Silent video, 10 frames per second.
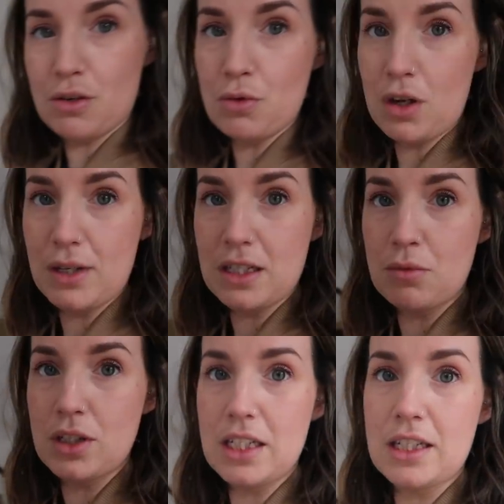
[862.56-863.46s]
I will go
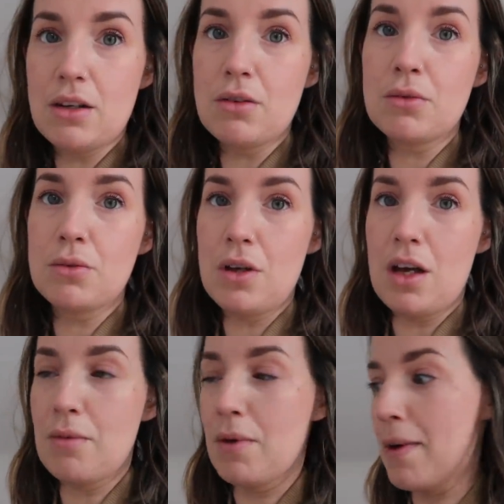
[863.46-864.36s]
into more detail
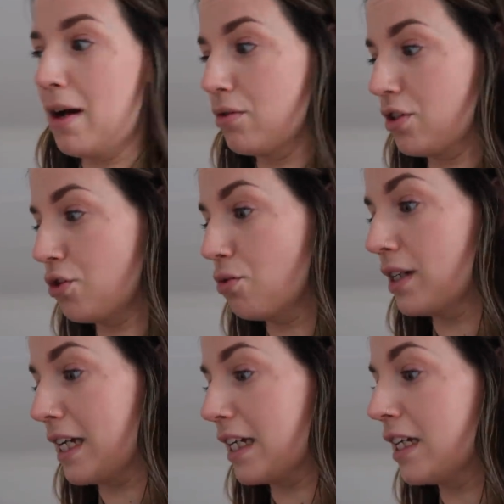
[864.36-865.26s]
about
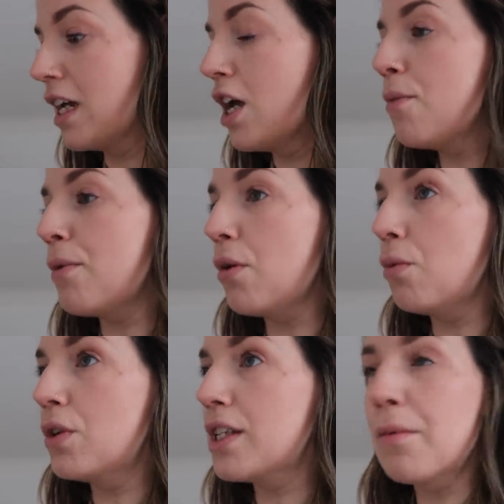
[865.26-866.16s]
shortly.
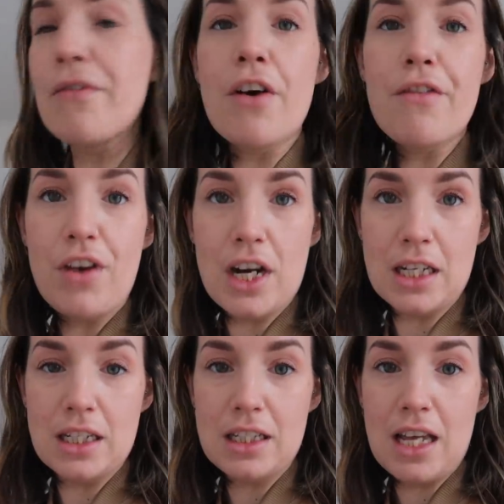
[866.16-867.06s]
But some of our
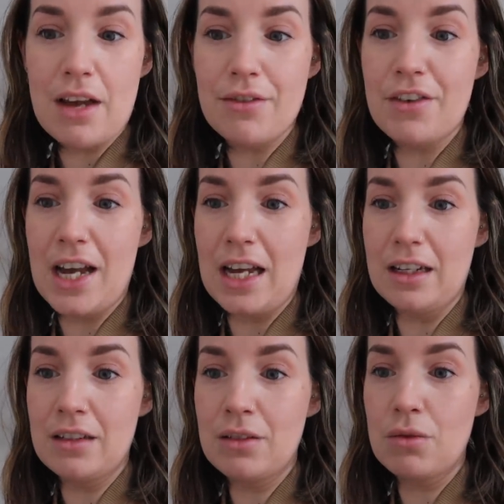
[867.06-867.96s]
friends have a
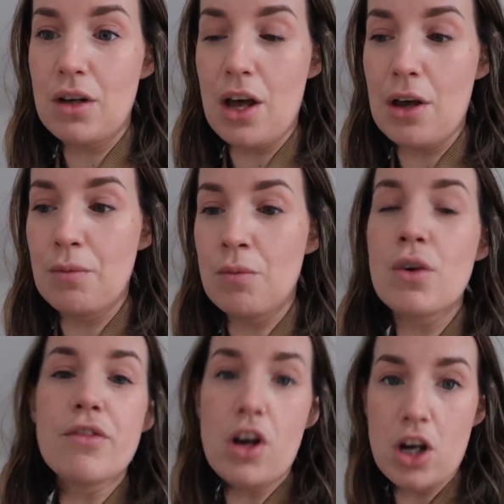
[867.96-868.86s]
van,
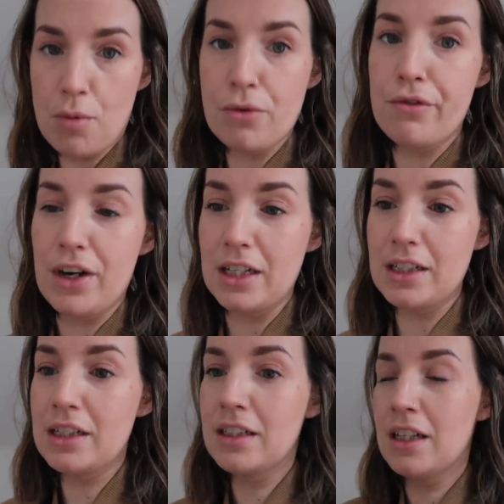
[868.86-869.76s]
one of our couple
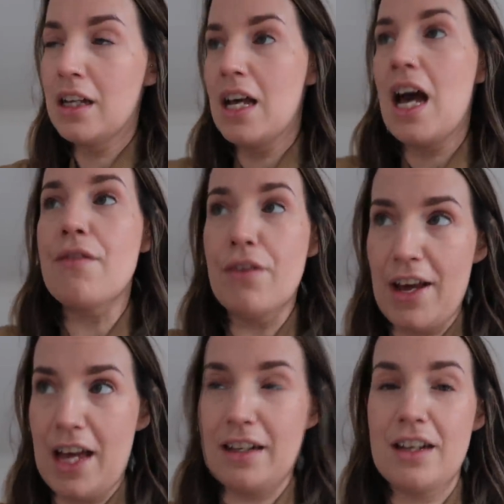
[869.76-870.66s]
friends, have a
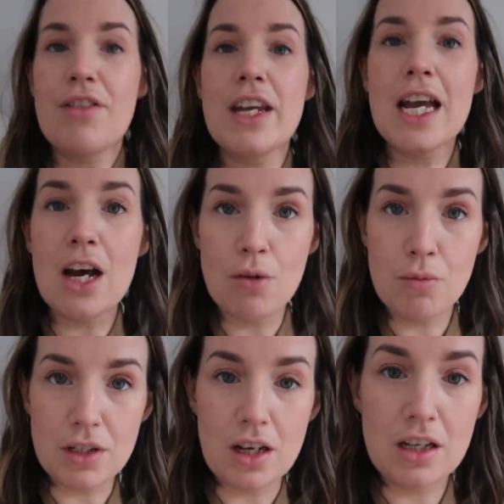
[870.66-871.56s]
van. They
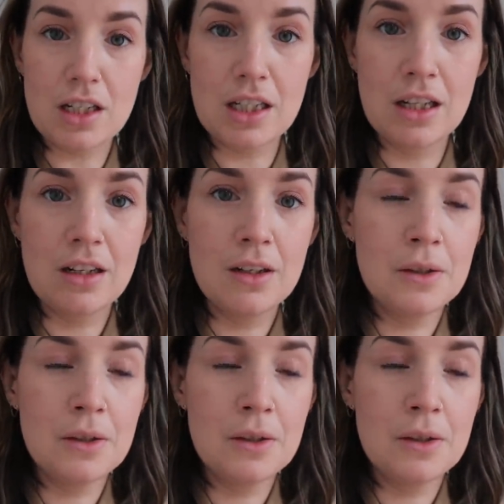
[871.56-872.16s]
helped us,